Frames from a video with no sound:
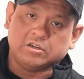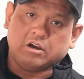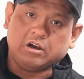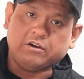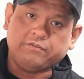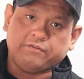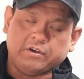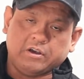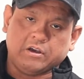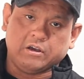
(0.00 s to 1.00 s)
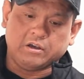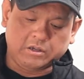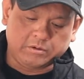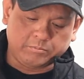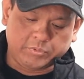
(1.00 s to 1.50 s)
off
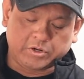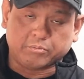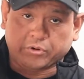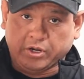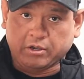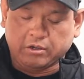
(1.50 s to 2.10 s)
a bigger brick,